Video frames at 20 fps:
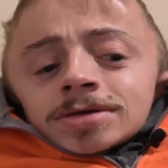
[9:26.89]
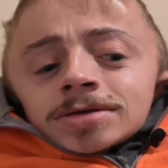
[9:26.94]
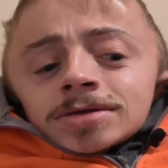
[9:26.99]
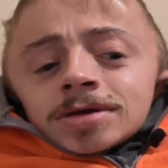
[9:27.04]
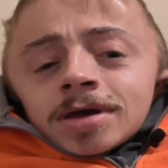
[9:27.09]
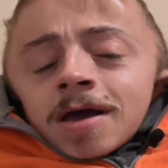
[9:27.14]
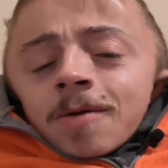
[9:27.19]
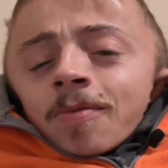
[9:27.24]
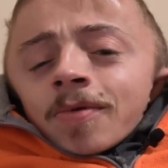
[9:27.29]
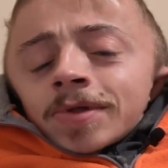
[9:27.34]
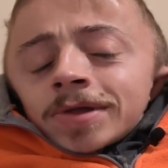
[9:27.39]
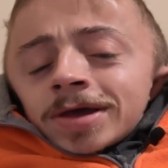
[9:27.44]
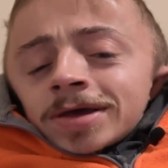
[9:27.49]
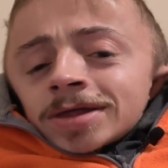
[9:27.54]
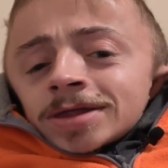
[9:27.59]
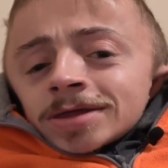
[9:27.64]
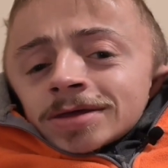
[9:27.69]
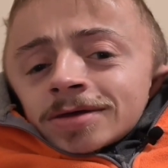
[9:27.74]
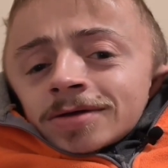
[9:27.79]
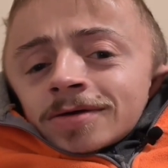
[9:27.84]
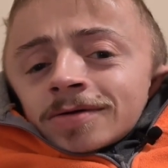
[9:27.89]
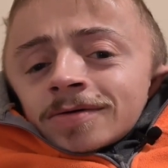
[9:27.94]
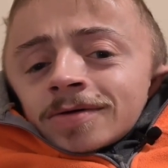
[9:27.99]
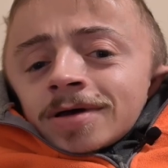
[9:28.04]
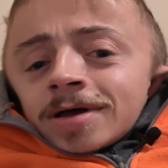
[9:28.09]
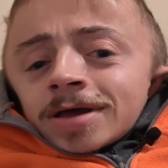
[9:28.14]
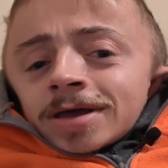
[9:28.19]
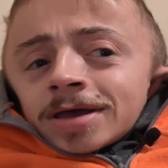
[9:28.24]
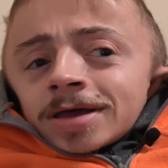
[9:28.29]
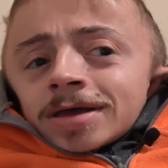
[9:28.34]
a couple days ago,
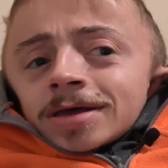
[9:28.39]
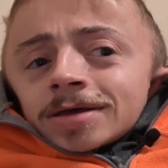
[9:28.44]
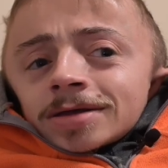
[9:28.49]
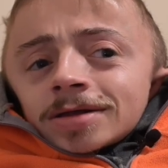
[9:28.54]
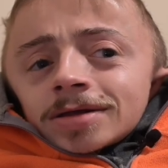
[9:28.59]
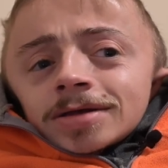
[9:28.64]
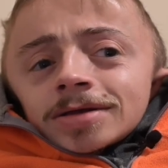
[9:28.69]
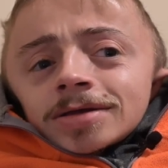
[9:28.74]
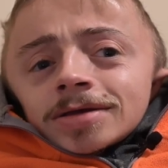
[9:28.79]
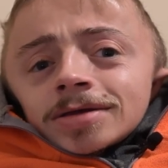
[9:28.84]
I had,